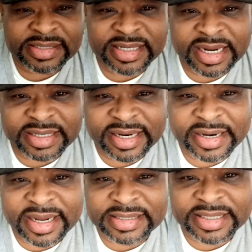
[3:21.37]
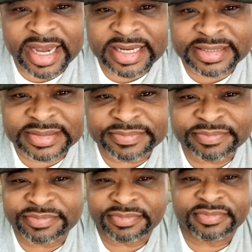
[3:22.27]
secondary education.
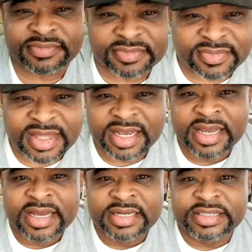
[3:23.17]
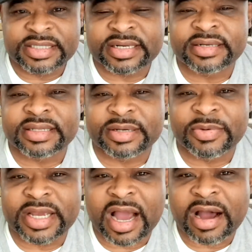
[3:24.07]
Generally,
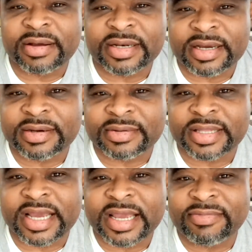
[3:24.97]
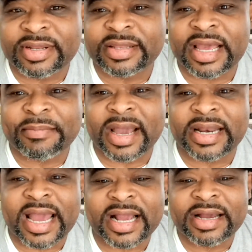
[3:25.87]
we all know that even though they might
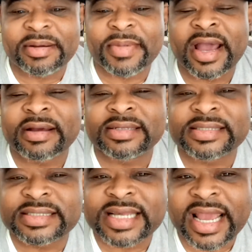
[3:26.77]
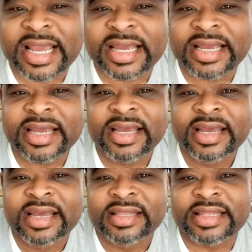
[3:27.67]
not come out and say
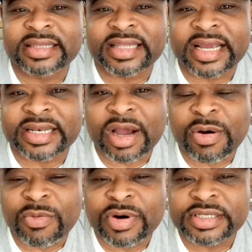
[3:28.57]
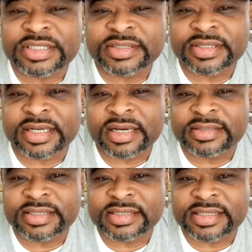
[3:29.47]
that they don't want you to go
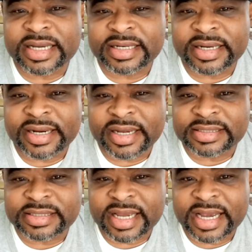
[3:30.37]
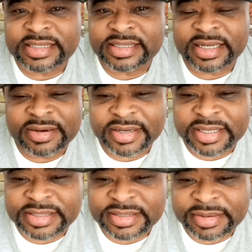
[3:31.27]
to secondary education and go
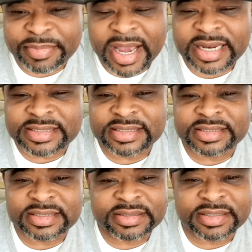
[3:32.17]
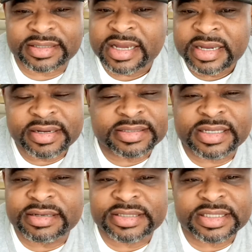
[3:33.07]
get your bachelor's, your
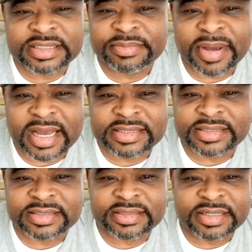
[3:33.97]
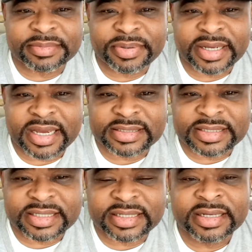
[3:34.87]
associate's, your bachelor's, or your
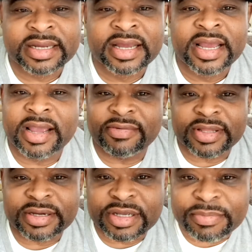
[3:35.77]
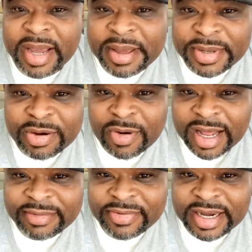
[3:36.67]
PhD, even though you may be
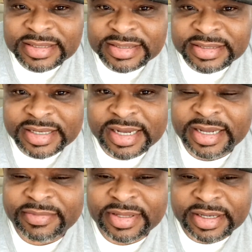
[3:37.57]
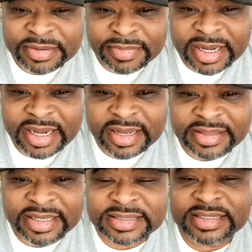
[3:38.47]
qualified to do that, even though you might have
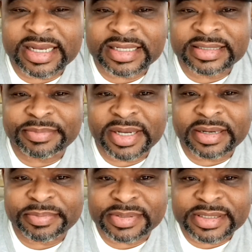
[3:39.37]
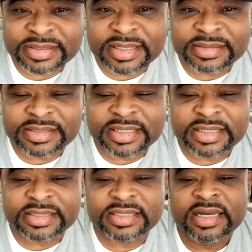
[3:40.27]
the intellect to be able to pursue those
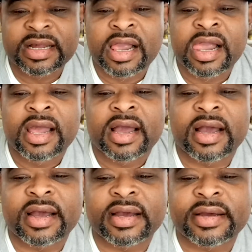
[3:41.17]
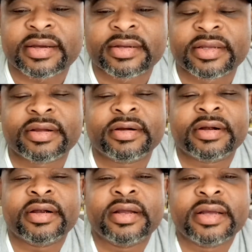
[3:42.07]
things,
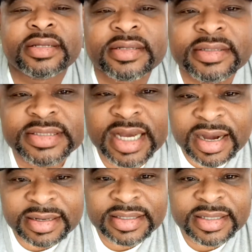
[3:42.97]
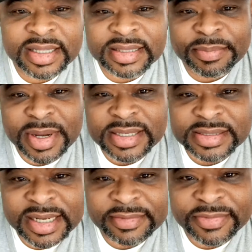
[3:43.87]
you're taught that the best
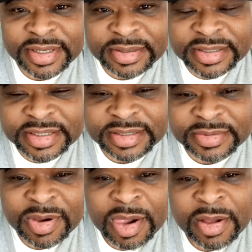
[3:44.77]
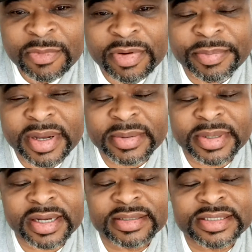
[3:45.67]
thing for you to do would be able
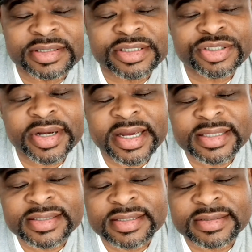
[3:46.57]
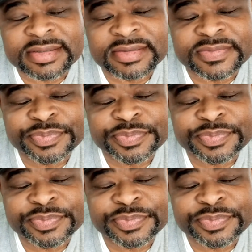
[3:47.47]
to go to a trade school